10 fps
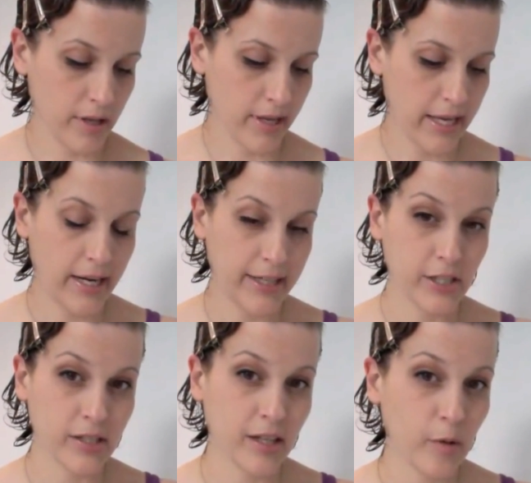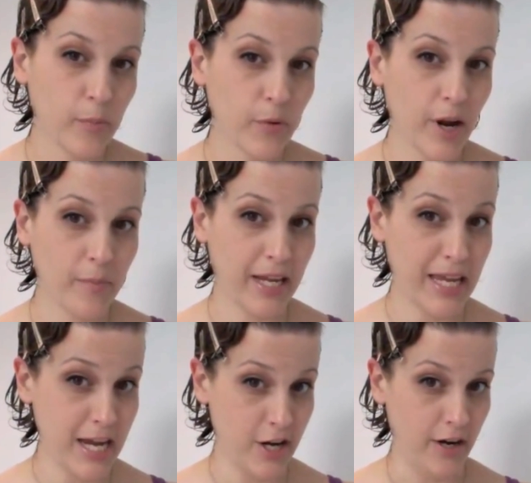and I just clip around my
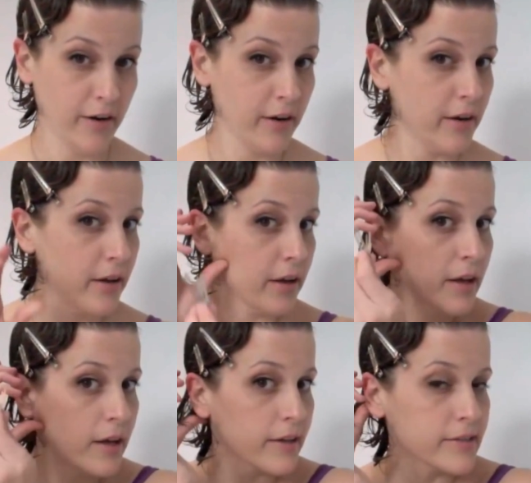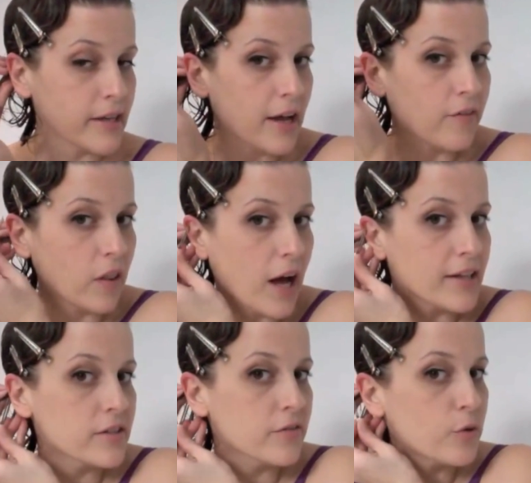ear, because I have
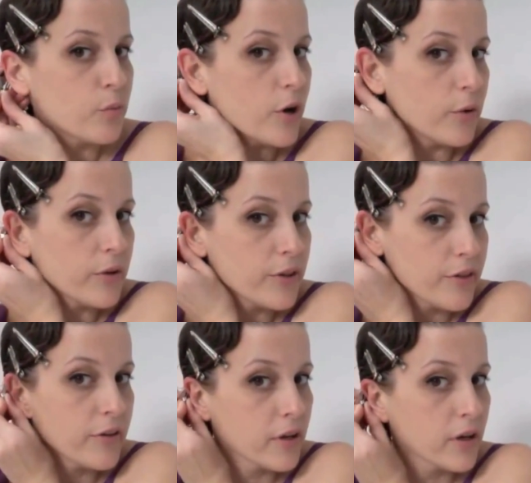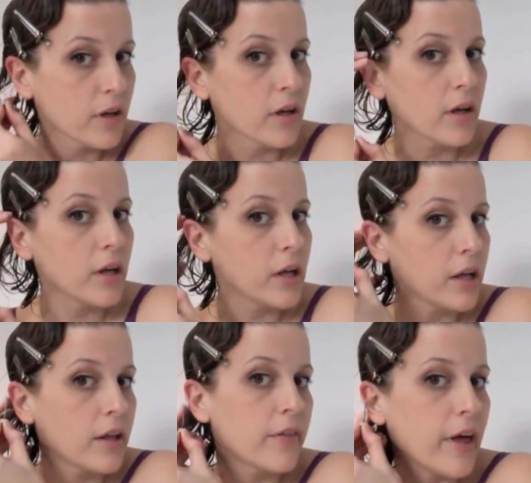lots of growth
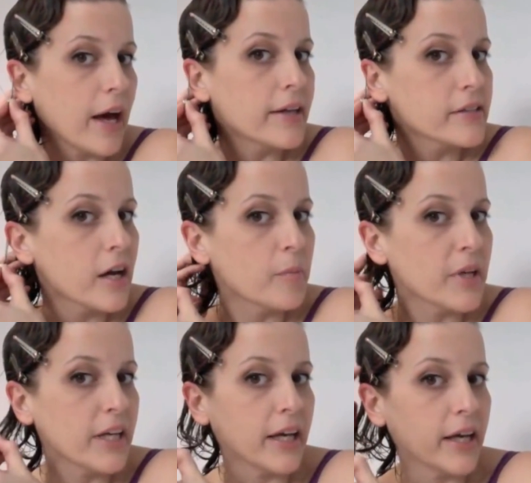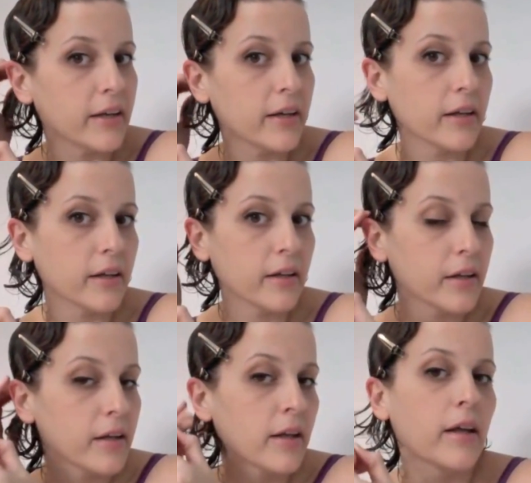that is coming in
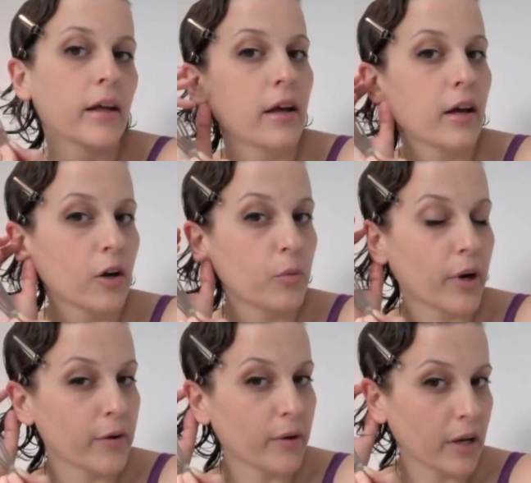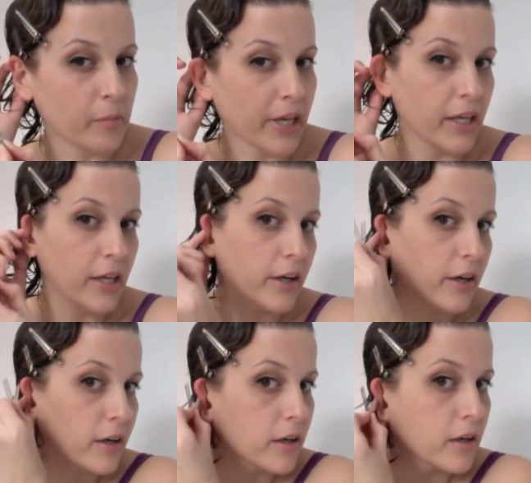right around my
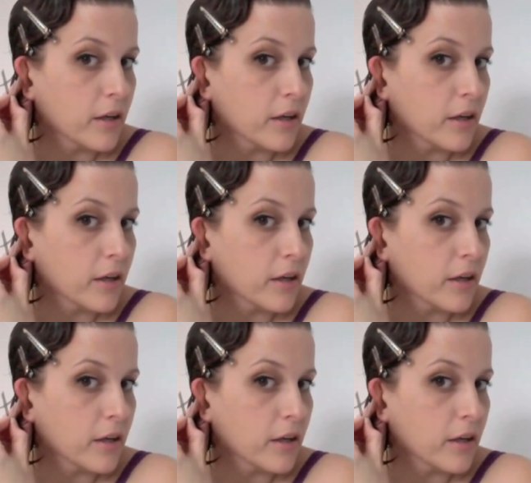ear.